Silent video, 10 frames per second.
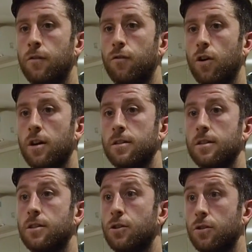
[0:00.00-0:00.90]
for us,
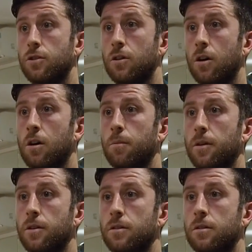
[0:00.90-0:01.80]
it's a good
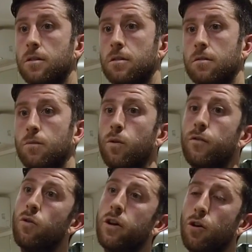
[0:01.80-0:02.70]
start because
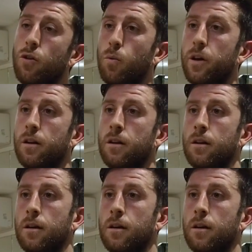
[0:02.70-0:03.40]
we've already got the win.